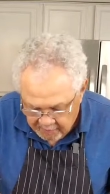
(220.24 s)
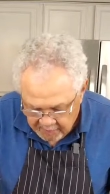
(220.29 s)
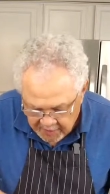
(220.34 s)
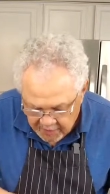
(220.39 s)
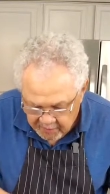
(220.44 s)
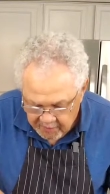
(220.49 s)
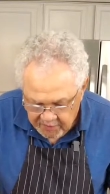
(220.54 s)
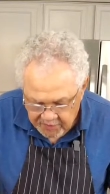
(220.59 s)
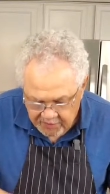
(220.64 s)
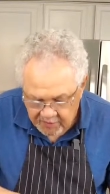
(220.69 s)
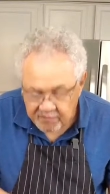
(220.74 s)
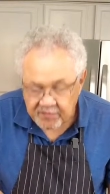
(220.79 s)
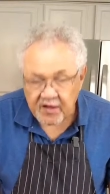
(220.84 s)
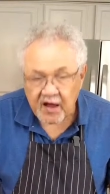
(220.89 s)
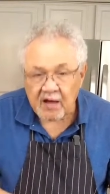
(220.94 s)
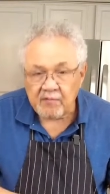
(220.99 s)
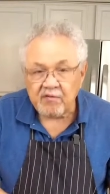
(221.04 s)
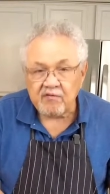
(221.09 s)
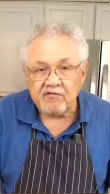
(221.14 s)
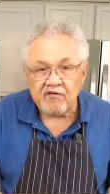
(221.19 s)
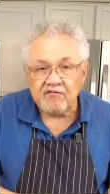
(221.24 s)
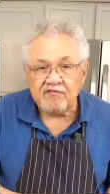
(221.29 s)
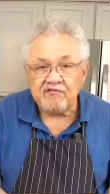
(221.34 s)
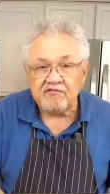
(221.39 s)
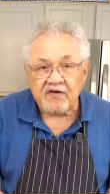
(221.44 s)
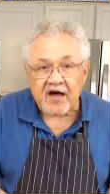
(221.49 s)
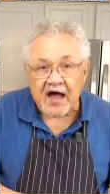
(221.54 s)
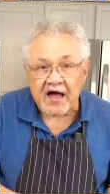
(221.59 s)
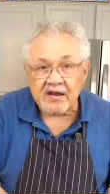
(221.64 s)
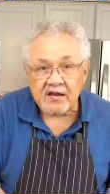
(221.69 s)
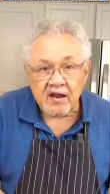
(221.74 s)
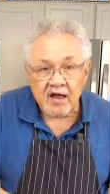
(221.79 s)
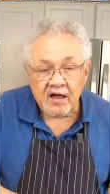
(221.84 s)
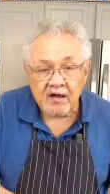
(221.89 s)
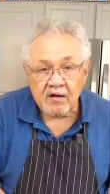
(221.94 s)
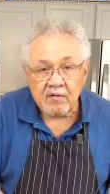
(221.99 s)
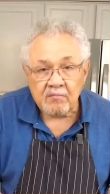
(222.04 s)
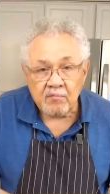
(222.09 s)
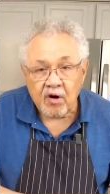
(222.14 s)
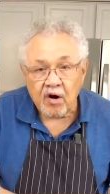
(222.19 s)
maybe some type of a fat, like
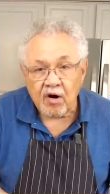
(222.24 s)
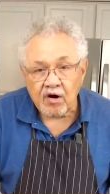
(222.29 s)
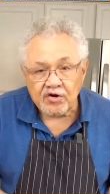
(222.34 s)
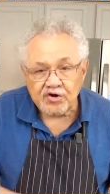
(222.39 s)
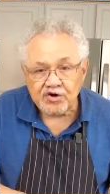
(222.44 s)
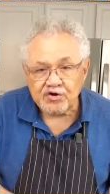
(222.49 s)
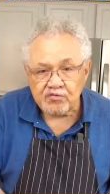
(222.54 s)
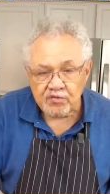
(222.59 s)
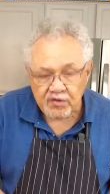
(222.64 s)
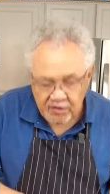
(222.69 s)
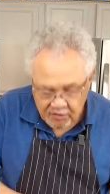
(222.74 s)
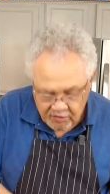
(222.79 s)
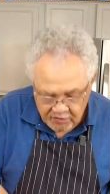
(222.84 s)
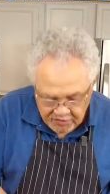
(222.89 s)
a margarine or